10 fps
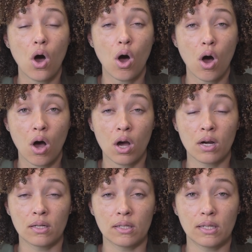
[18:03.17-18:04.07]

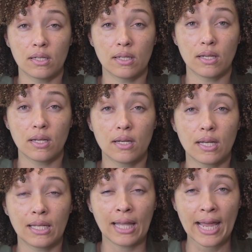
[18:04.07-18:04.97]
are
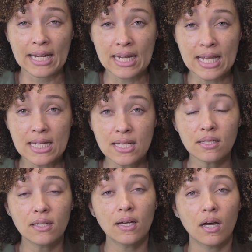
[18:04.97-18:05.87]
lightening.
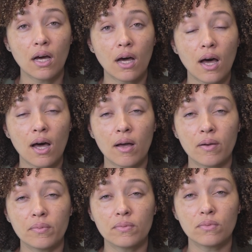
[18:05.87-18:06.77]

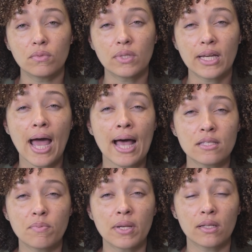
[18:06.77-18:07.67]
It
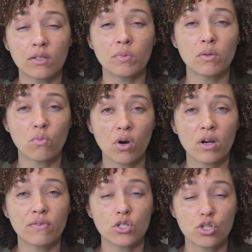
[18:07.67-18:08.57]
has been a little bit more
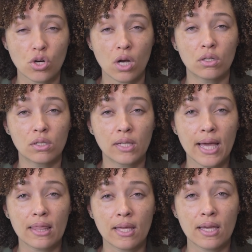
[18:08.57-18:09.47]
of a struggle,
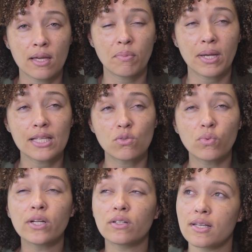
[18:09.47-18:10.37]
I think, but it's
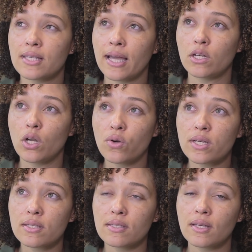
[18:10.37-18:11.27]
weird because I
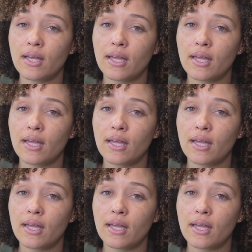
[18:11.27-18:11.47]
notice